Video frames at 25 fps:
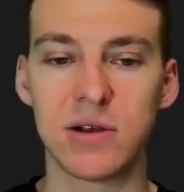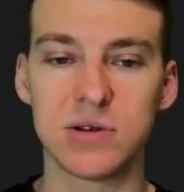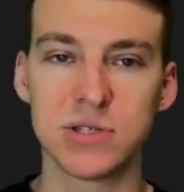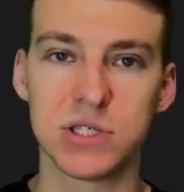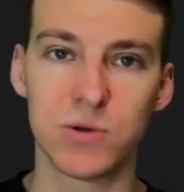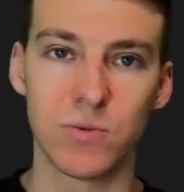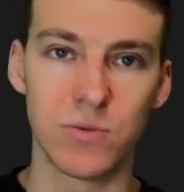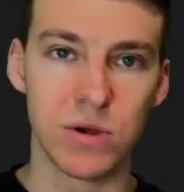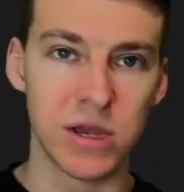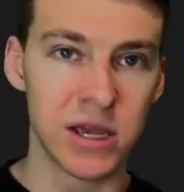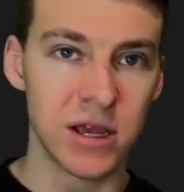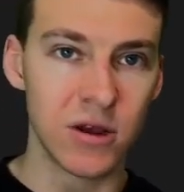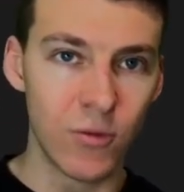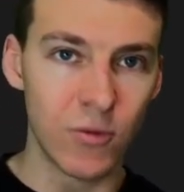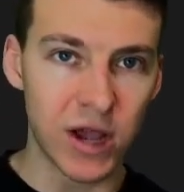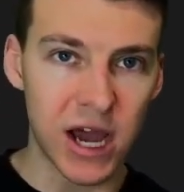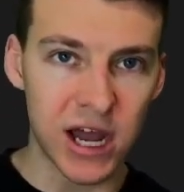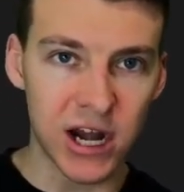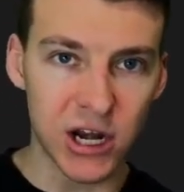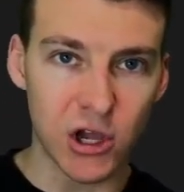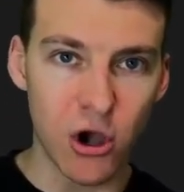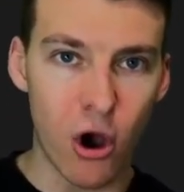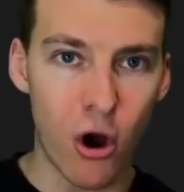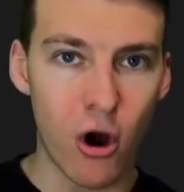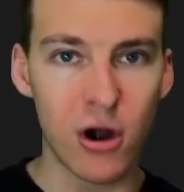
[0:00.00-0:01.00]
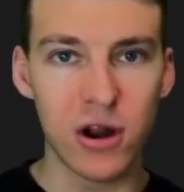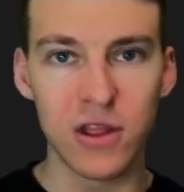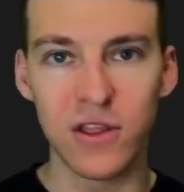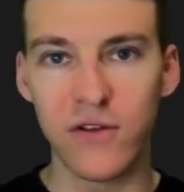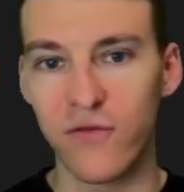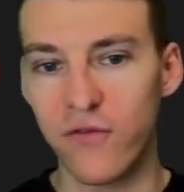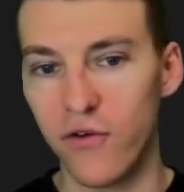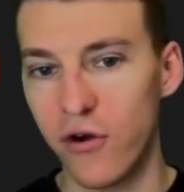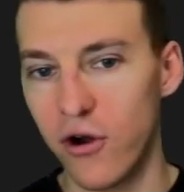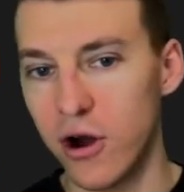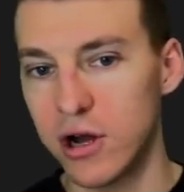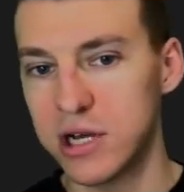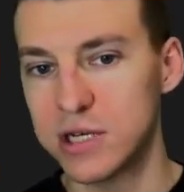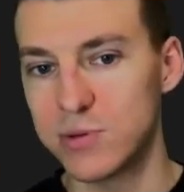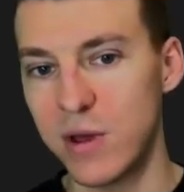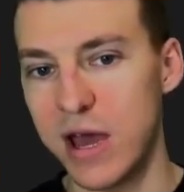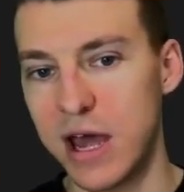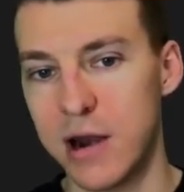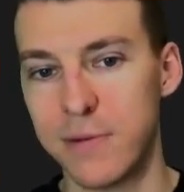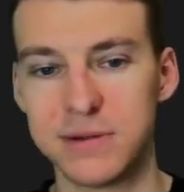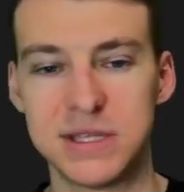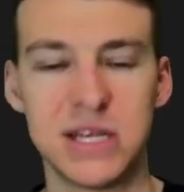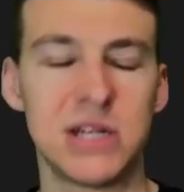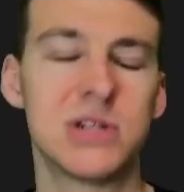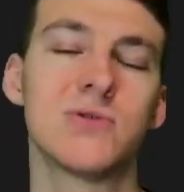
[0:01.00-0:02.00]
So we got a guard in the first. We got a
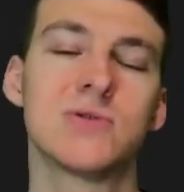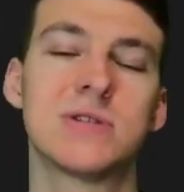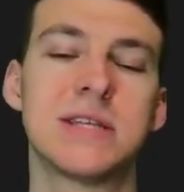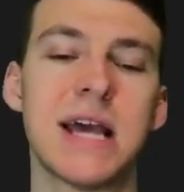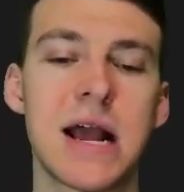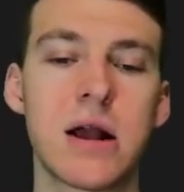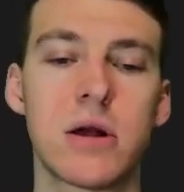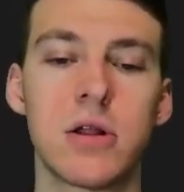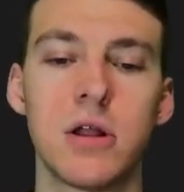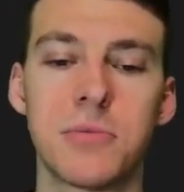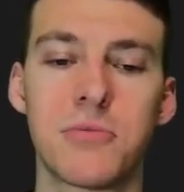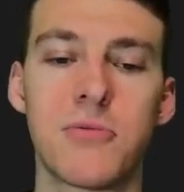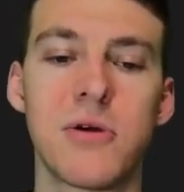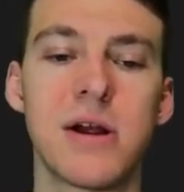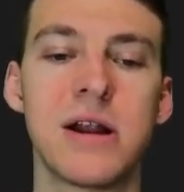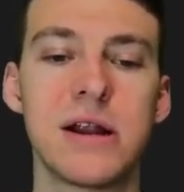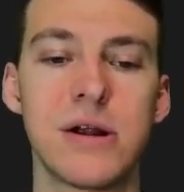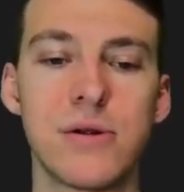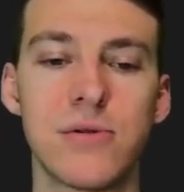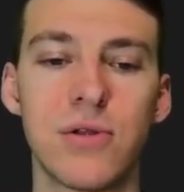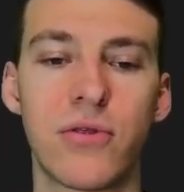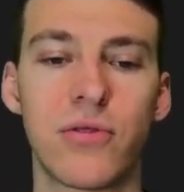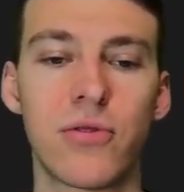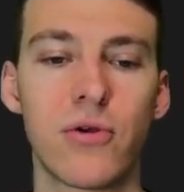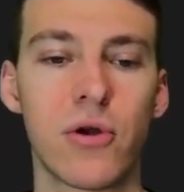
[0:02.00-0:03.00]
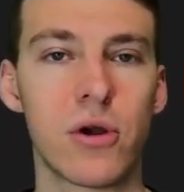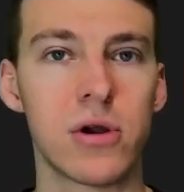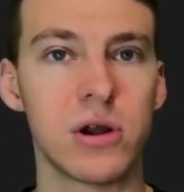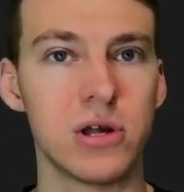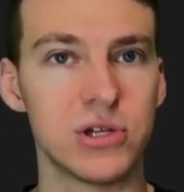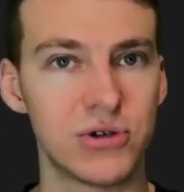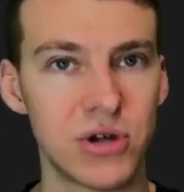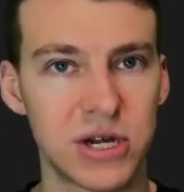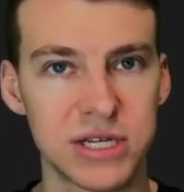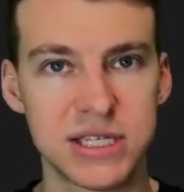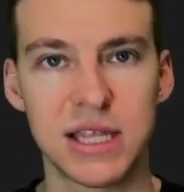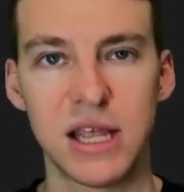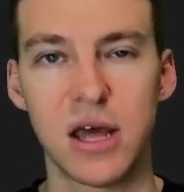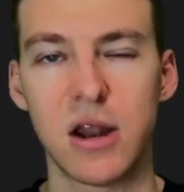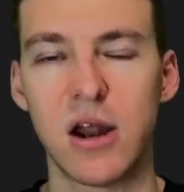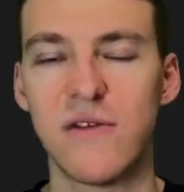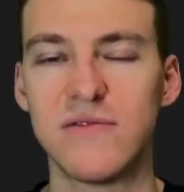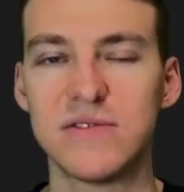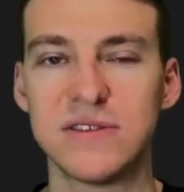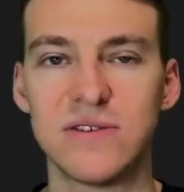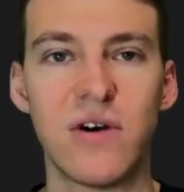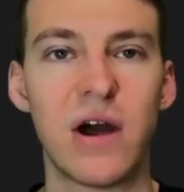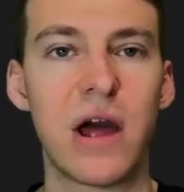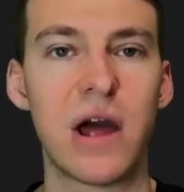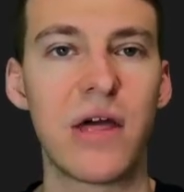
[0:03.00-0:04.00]
potential tackle upgrade here in the third. Addressing that
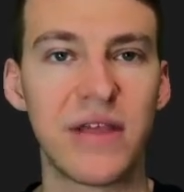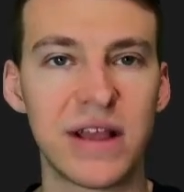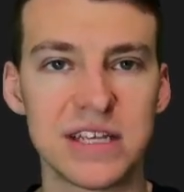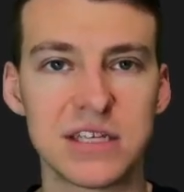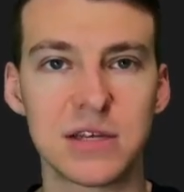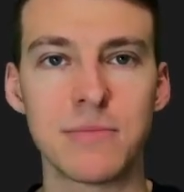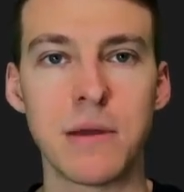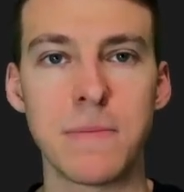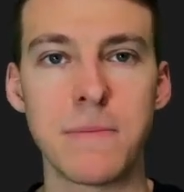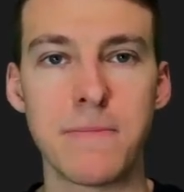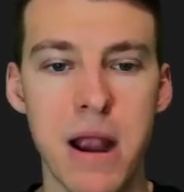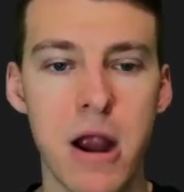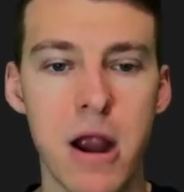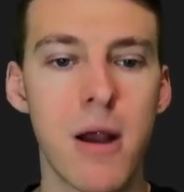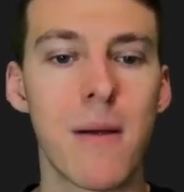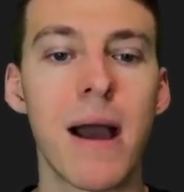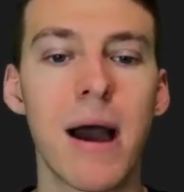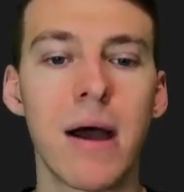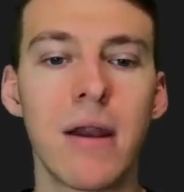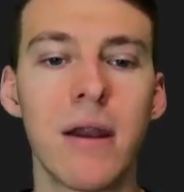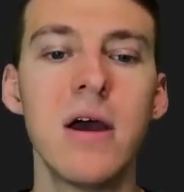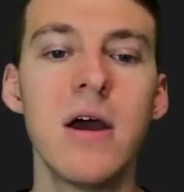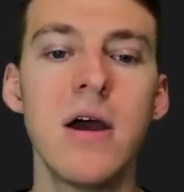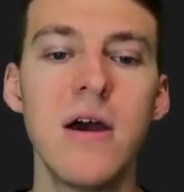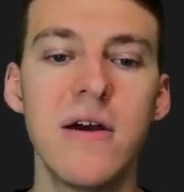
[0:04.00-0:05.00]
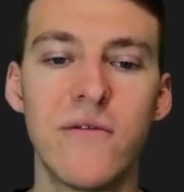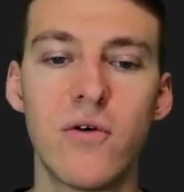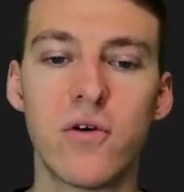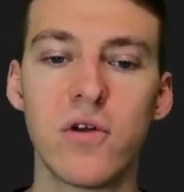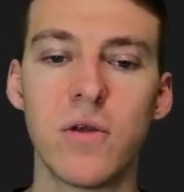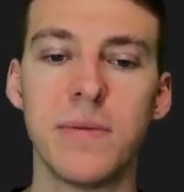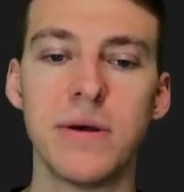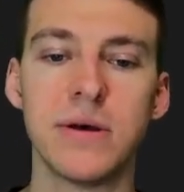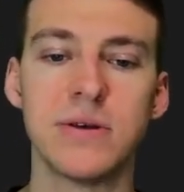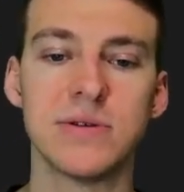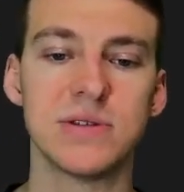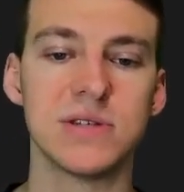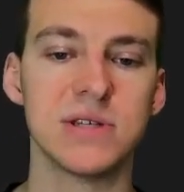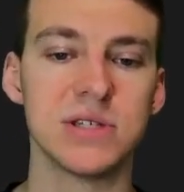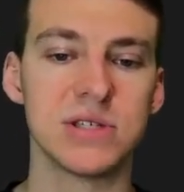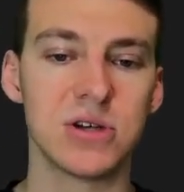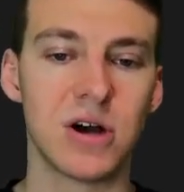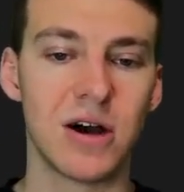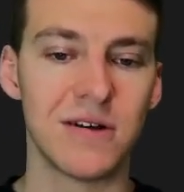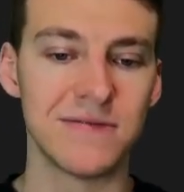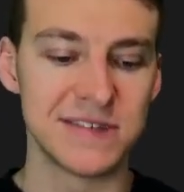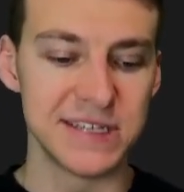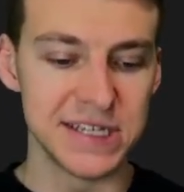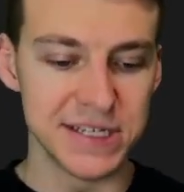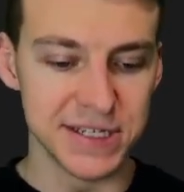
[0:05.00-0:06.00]
offensive line, I think, is going to be paramount for the Bills this
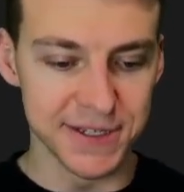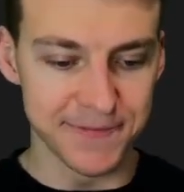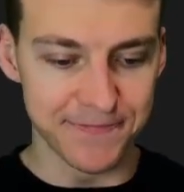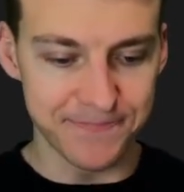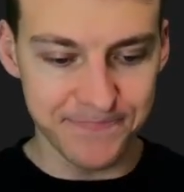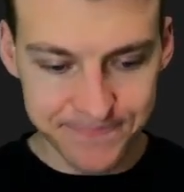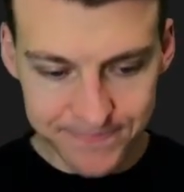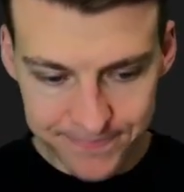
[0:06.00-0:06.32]
offseason.